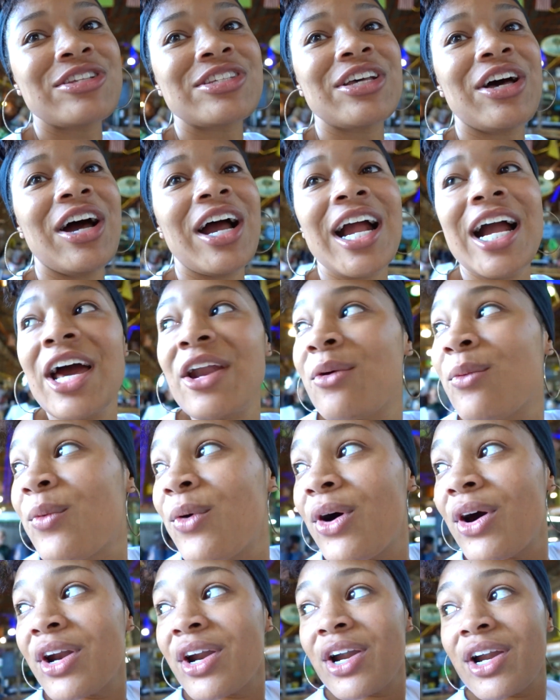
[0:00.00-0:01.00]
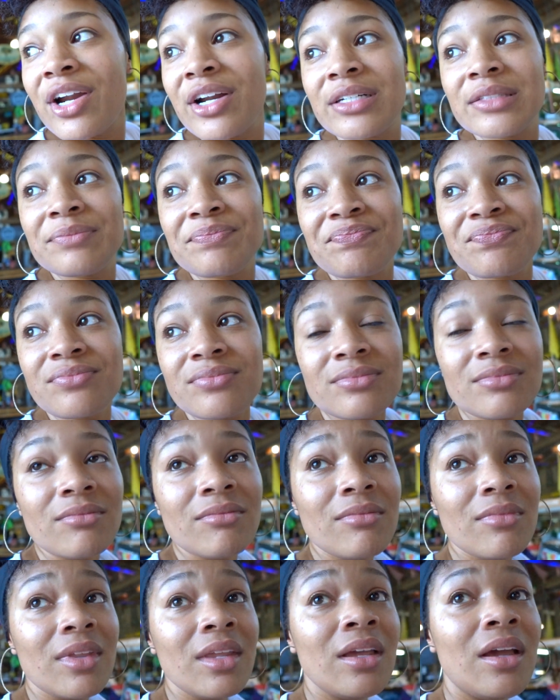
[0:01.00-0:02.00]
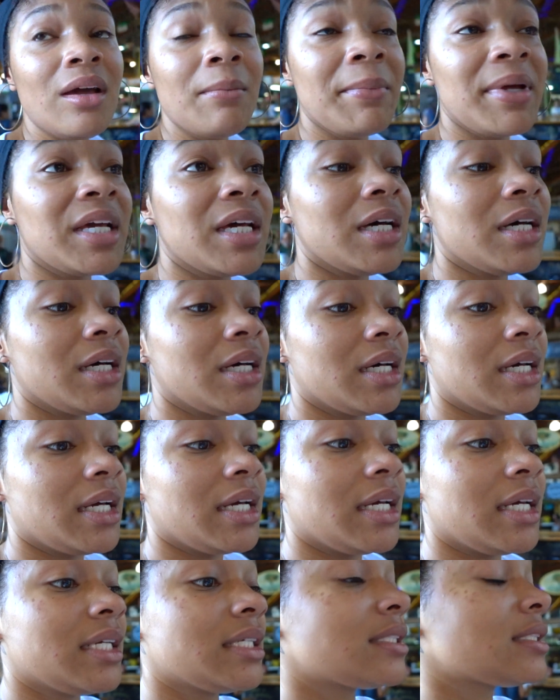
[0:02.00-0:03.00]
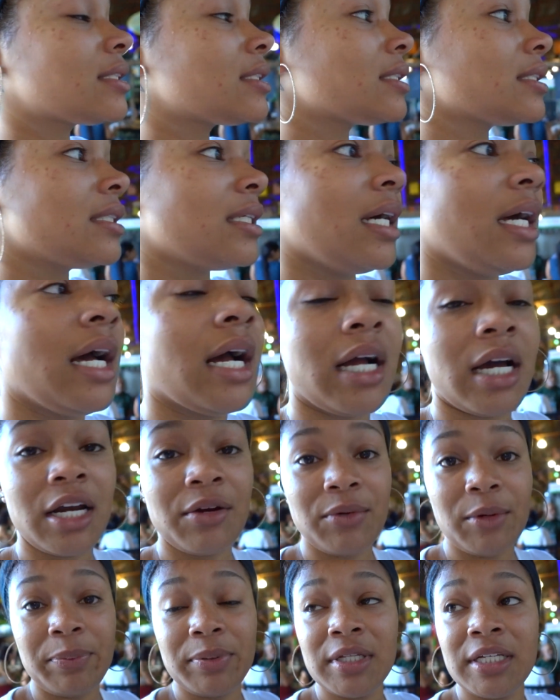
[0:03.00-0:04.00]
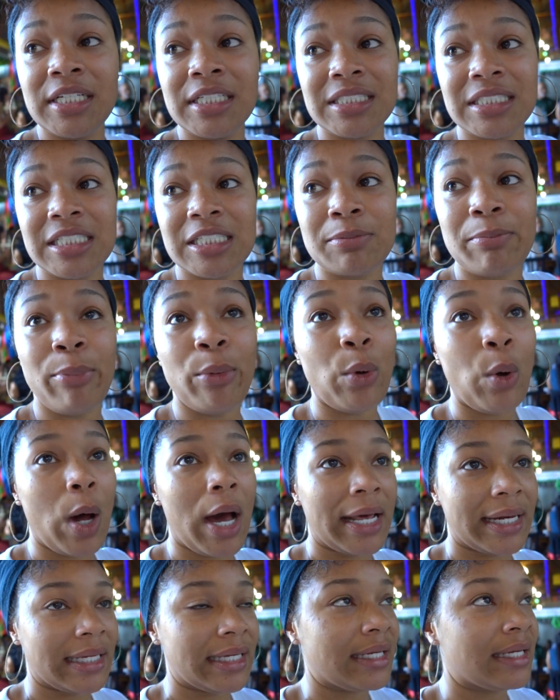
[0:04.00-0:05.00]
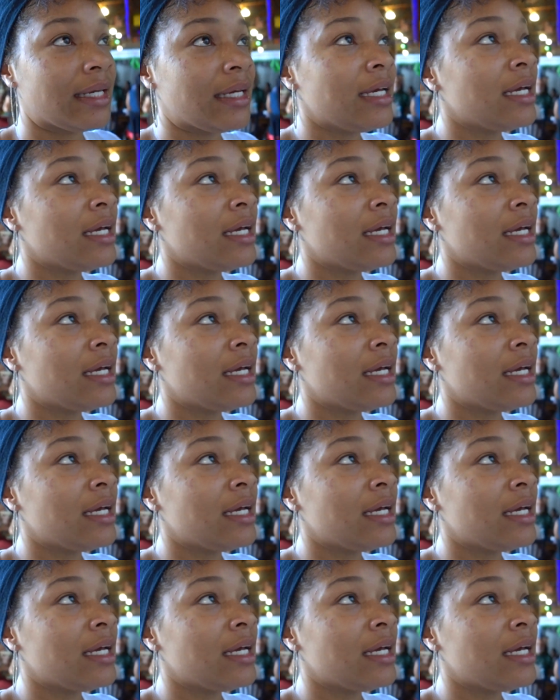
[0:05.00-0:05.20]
So I got a water because I gotta replenish this body.